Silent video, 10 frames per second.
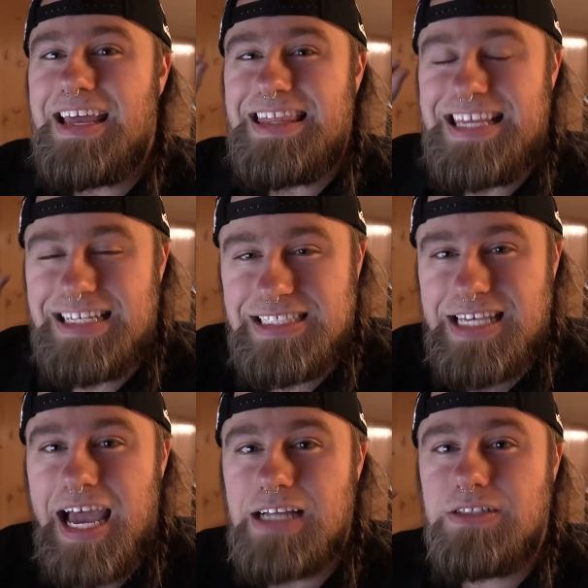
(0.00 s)
the
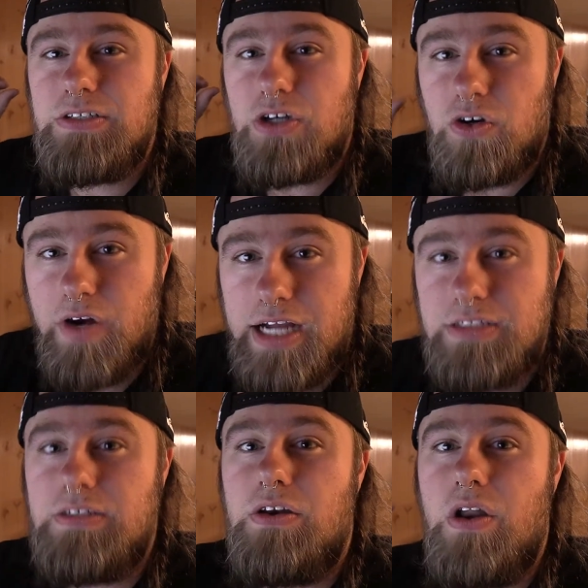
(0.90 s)
exact
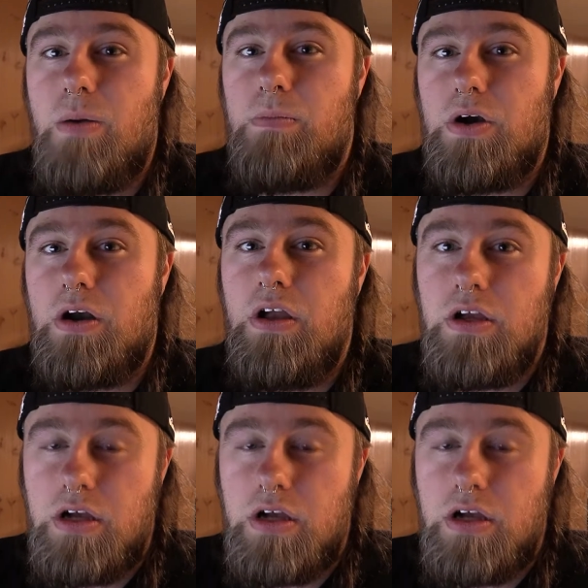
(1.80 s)
correct number